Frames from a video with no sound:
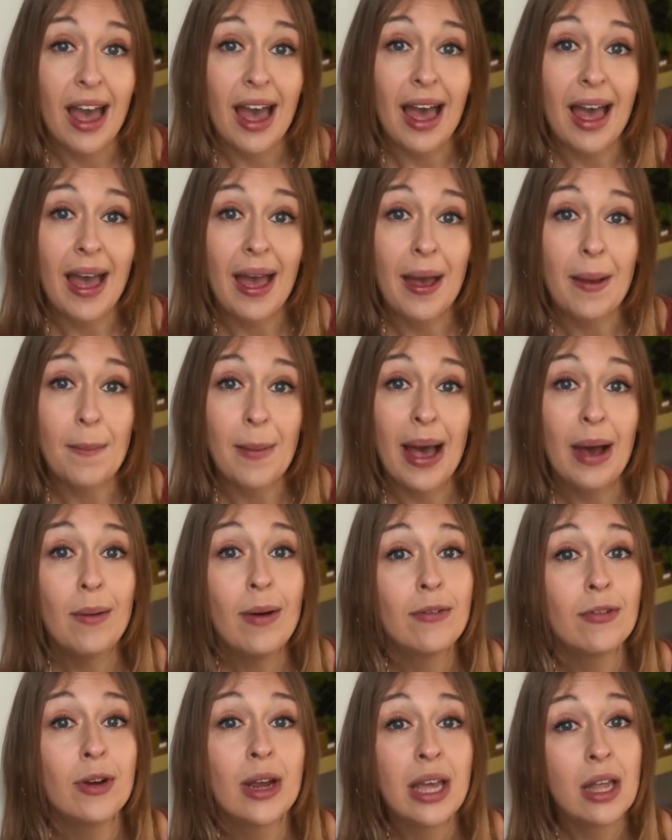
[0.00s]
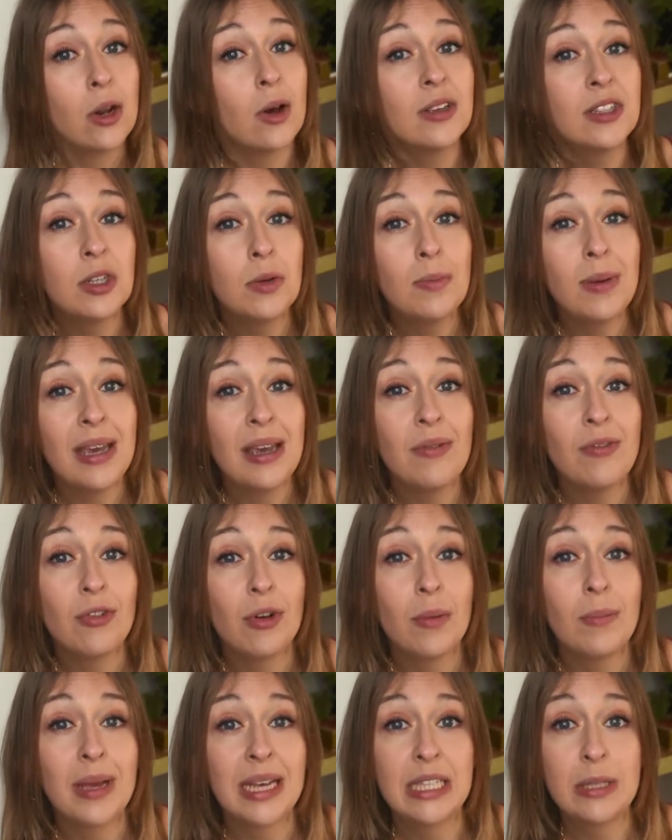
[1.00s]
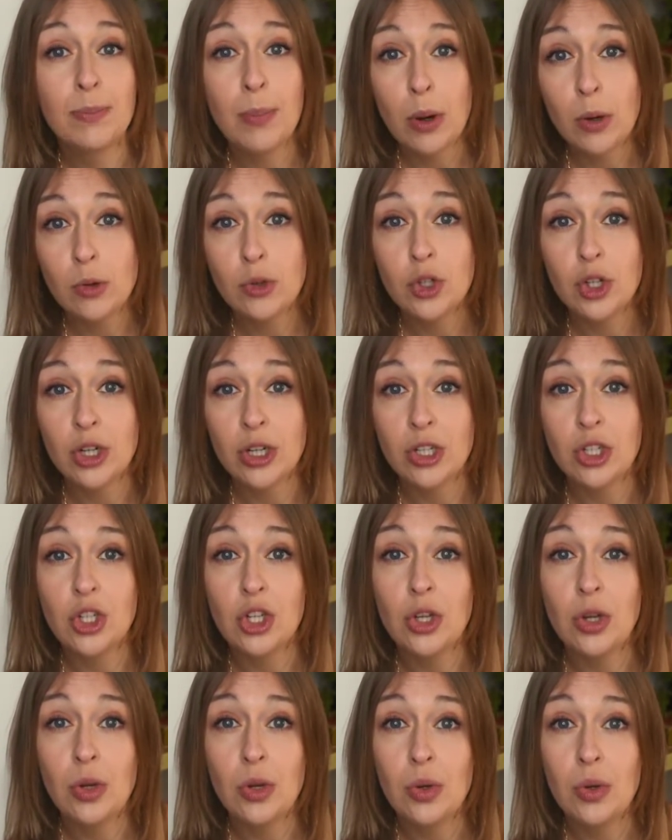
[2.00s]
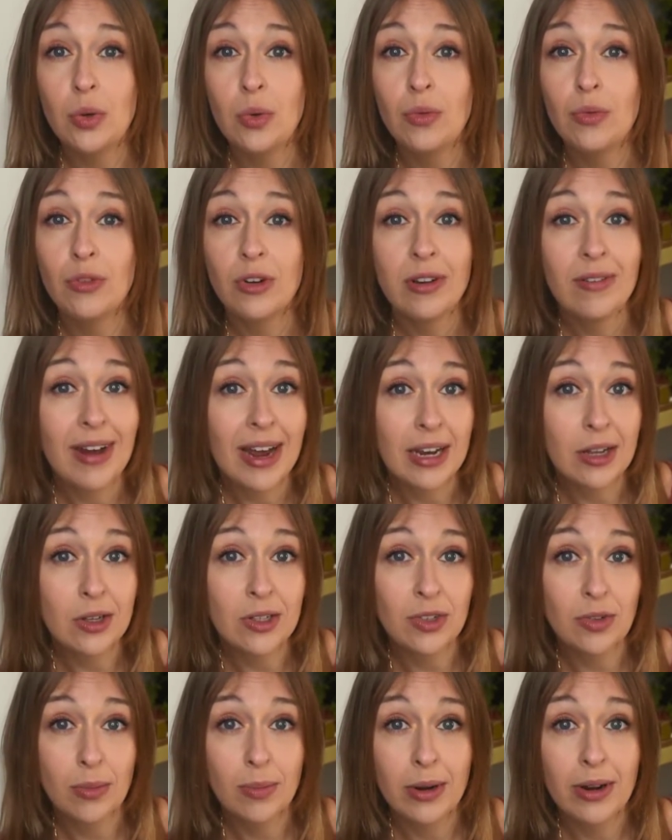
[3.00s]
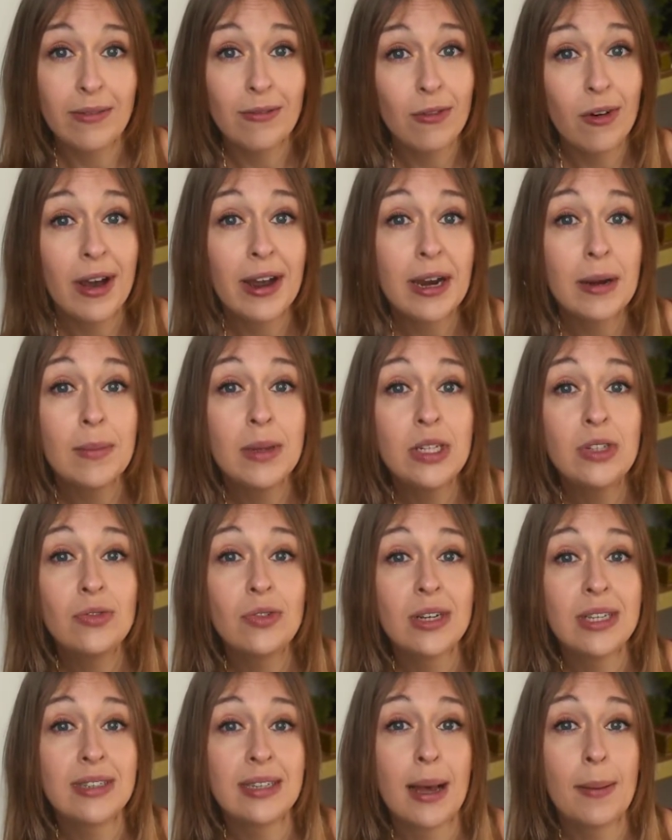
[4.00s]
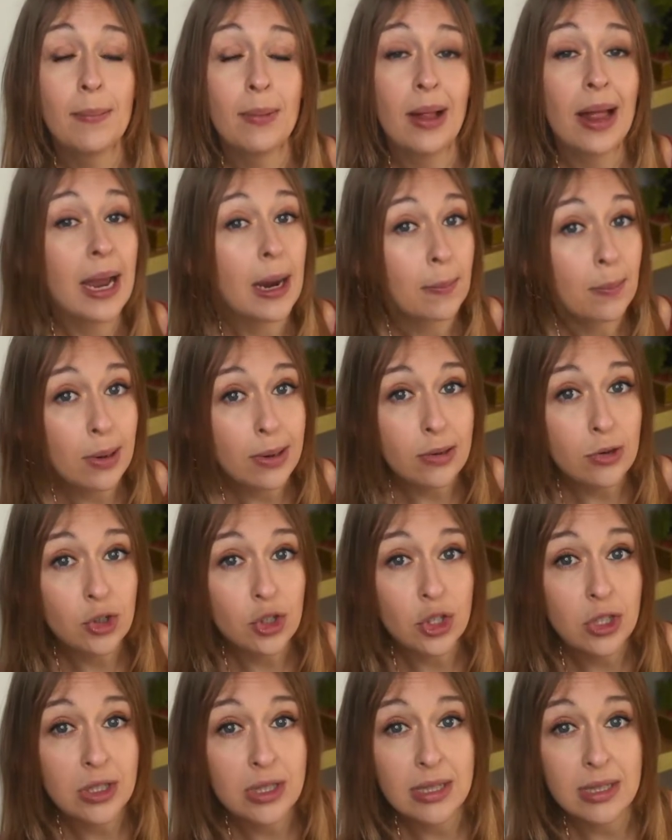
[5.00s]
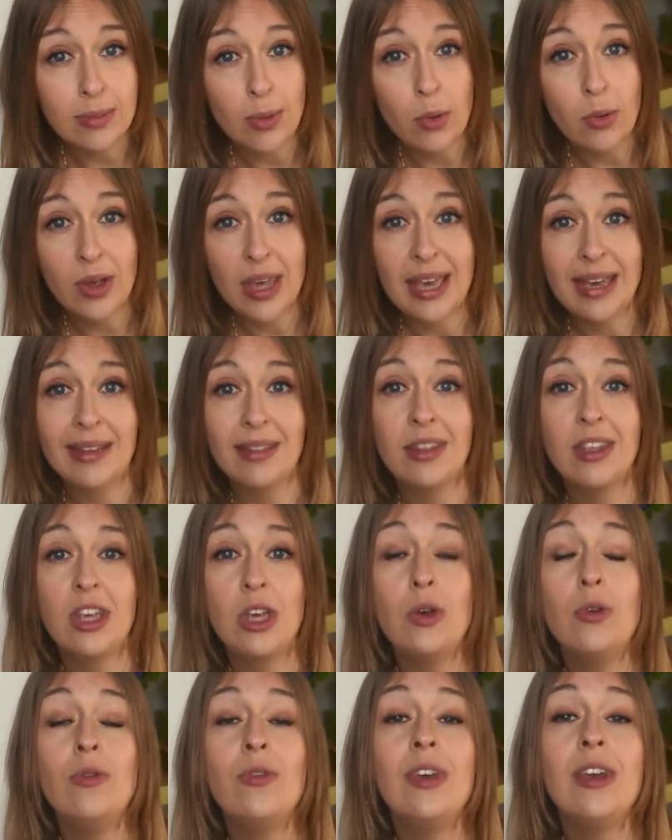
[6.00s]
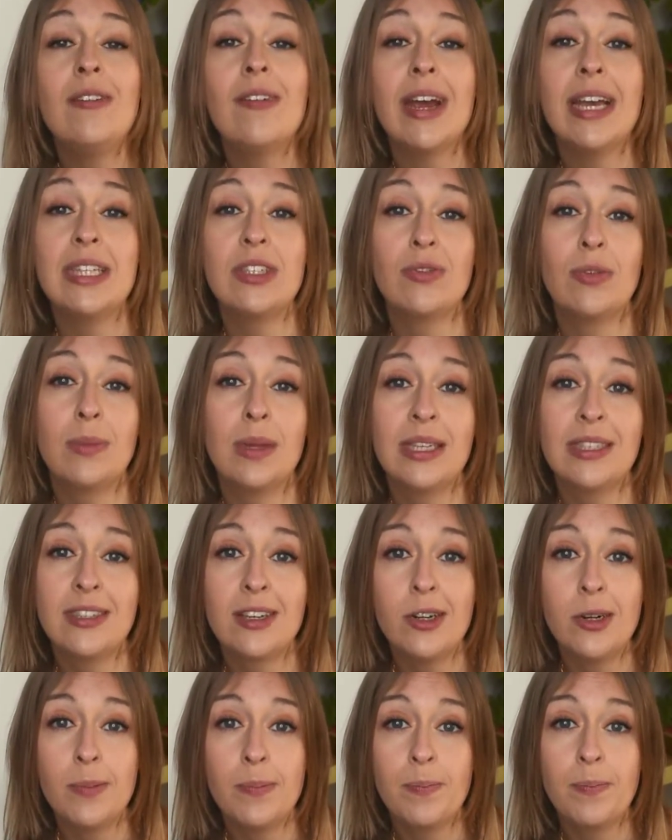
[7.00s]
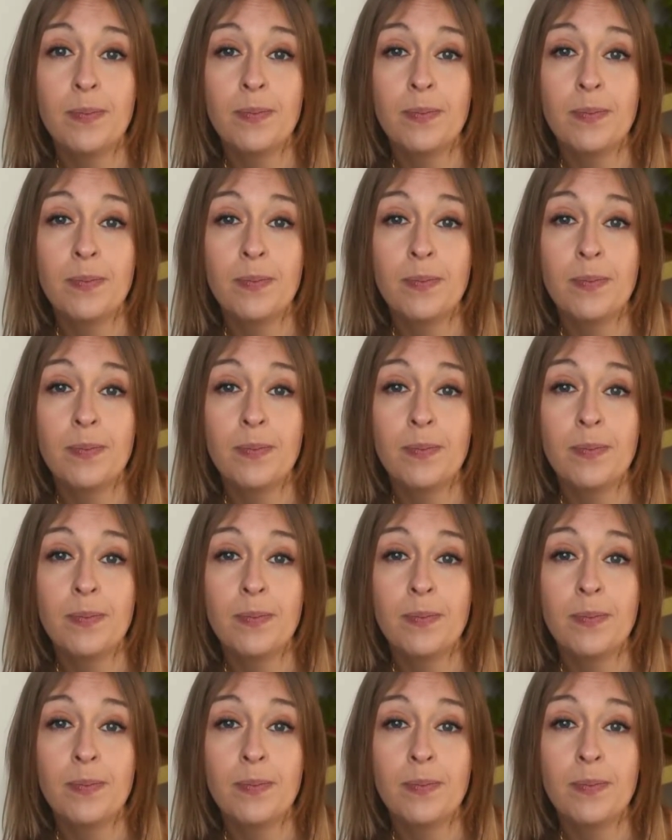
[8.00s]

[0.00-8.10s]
However, it can also be from exposure to free radicals from our environment, for example, air pollution, smoking, and the UV rays from the sun.